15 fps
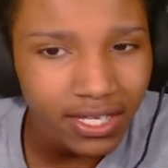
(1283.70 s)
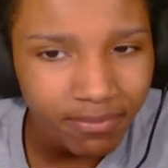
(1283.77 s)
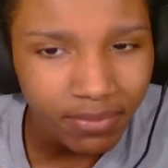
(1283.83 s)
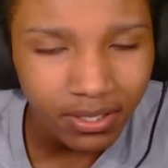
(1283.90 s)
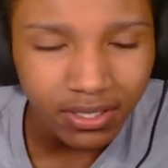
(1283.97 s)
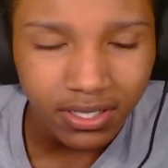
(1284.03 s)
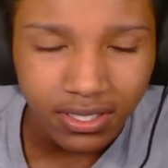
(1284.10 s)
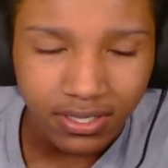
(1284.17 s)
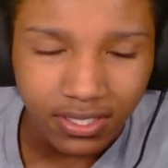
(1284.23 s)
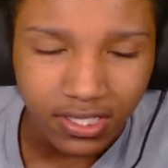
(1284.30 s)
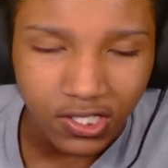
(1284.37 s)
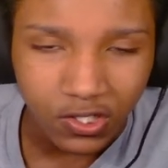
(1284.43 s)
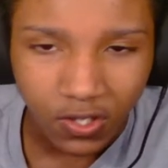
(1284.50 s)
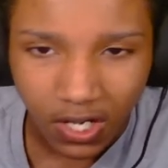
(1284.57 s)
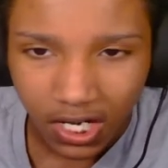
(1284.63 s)
button and
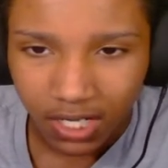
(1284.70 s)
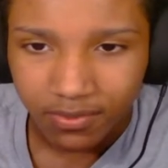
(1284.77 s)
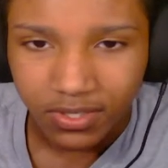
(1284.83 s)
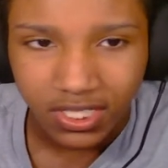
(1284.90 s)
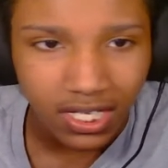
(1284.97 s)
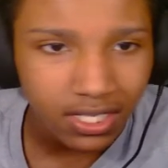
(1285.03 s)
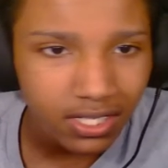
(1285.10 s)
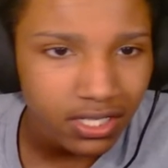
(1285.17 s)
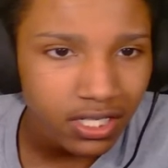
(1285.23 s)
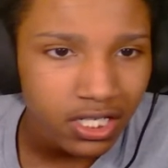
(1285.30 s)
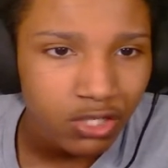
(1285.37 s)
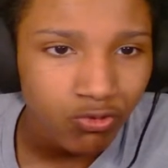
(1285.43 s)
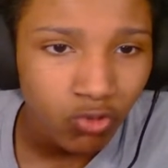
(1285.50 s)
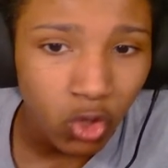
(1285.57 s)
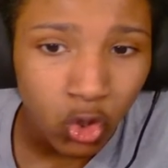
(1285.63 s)
subscribe, chat.
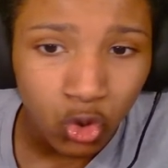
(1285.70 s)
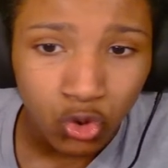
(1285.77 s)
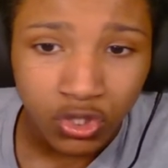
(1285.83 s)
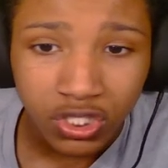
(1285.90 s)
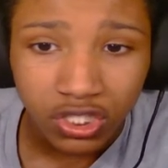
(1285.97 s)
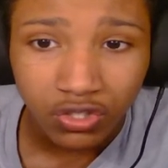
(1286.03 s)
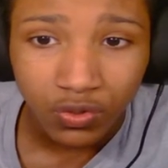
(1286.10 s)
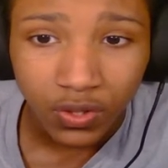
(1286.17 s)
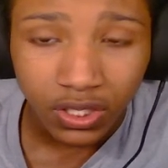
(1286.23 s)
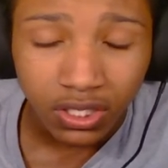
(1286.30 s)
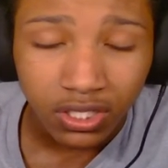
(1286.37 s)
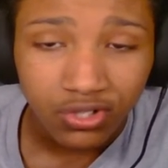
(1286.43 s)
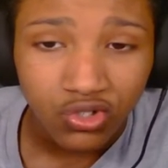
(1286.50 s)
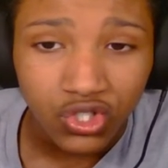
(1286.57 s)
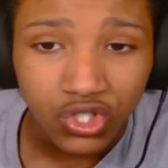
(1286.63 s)
Roll to
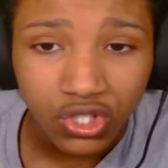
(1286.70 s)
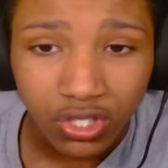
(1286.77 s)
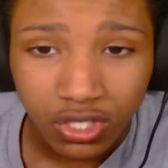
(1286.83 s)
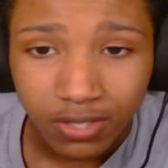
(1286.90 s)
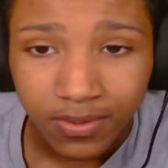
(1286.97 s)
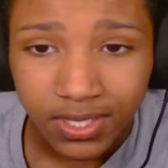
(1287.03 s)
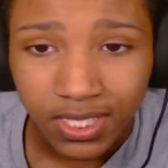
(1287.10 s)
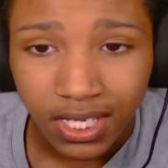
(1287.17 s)
300 subs, chat.